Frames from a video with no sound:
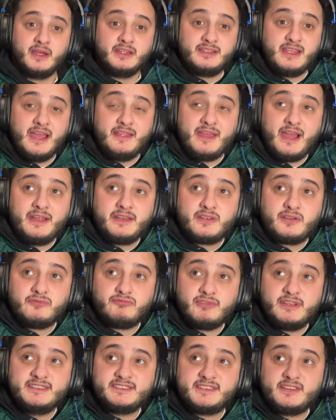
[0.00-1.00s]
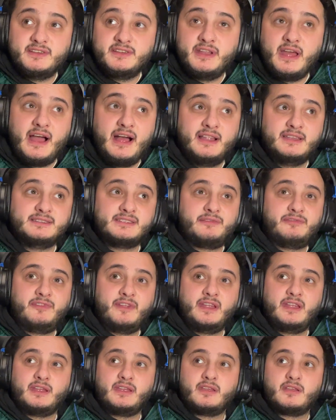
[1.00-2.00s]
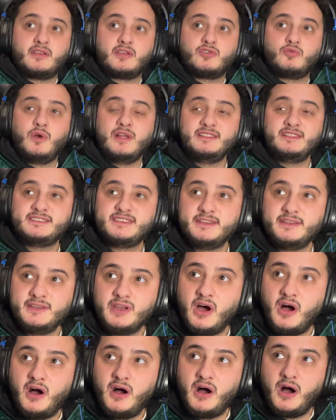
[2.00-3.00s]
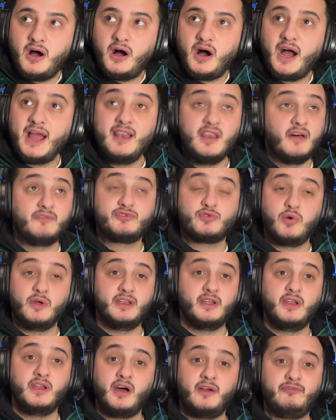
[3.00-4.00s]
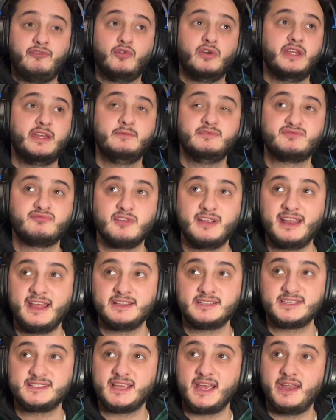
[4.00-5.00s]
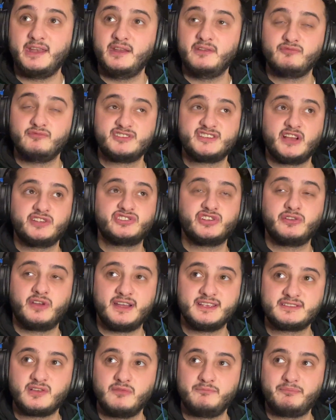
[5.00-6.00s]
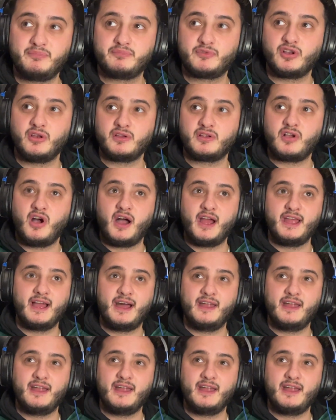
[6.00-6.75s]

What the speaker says: Yeah, they had a good reason. And I think Quentin, I loved Quentin. I thought he was really entertaining, such a nice guy.